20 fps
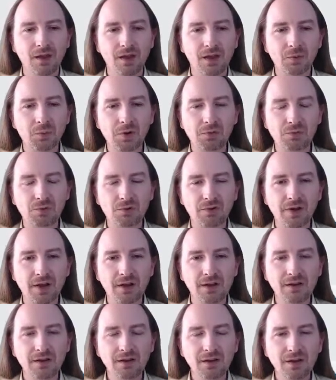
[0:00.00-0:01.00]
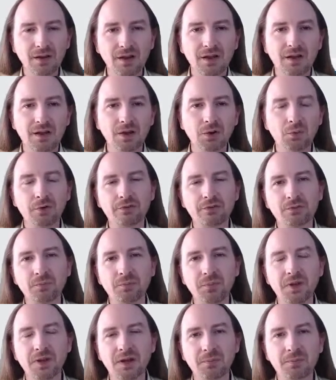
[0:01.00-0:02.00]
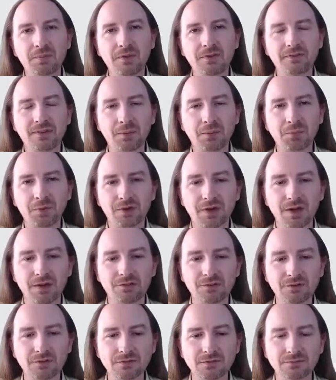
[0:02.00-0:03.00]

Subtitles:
And when we're ready, it will spin up this application.